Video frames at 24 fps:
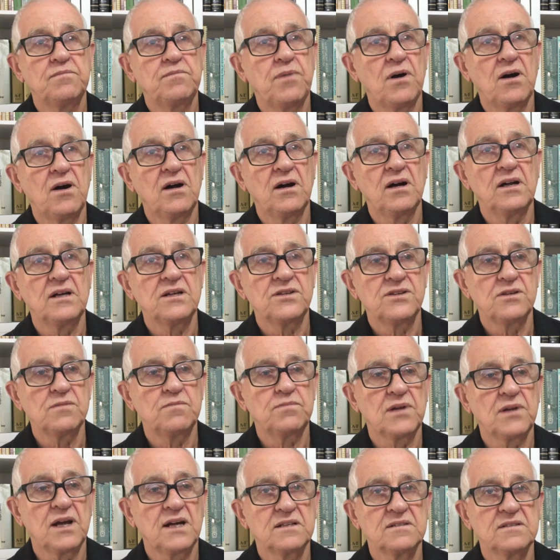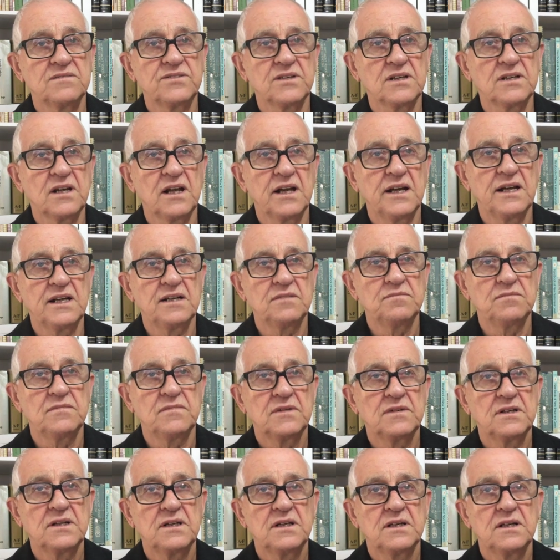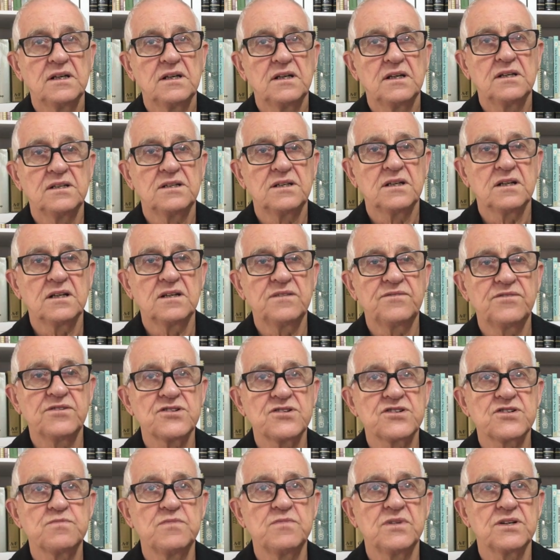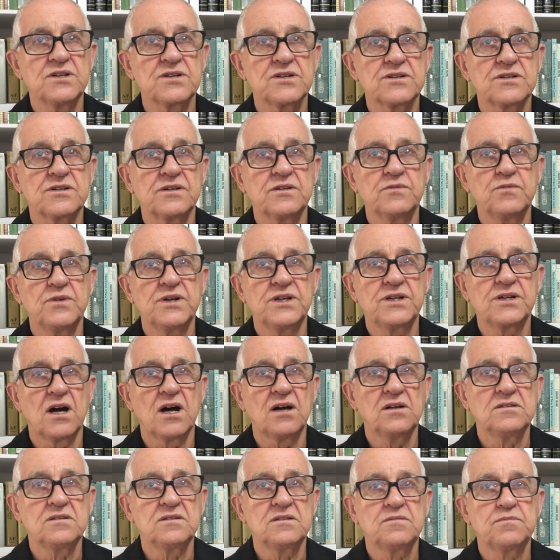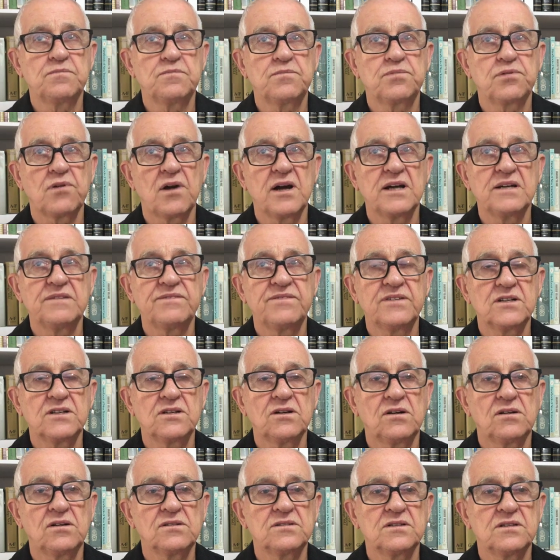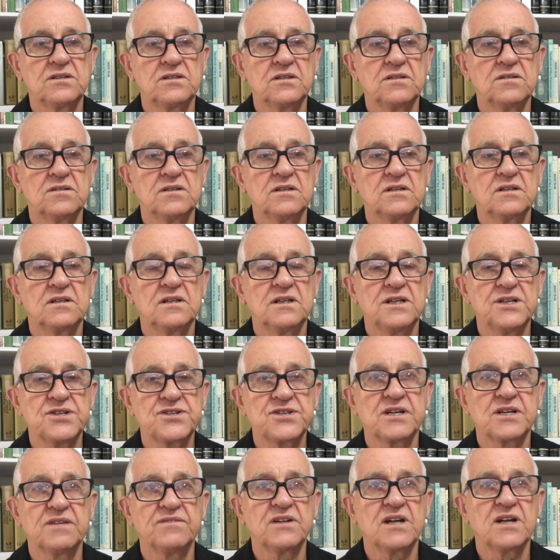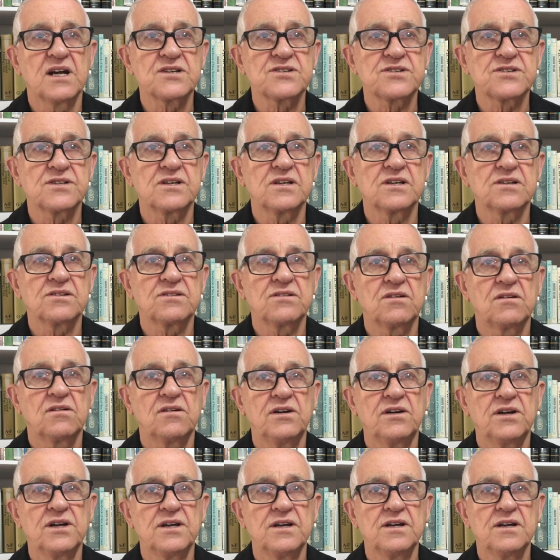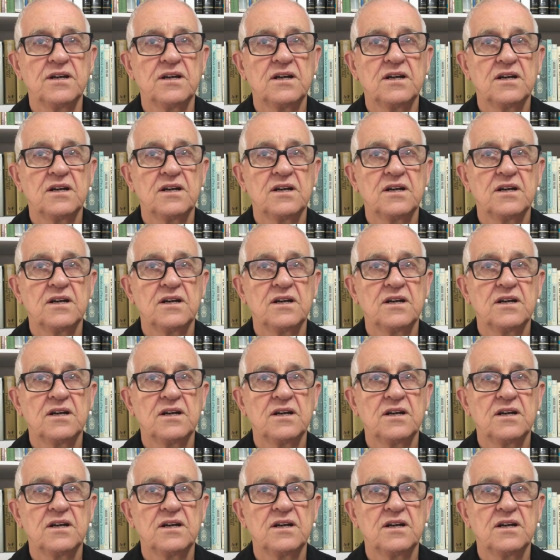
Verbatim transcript: By the blood of the Lamb and deliverance ministry, we don't pray for God to do it. He's given us the authority.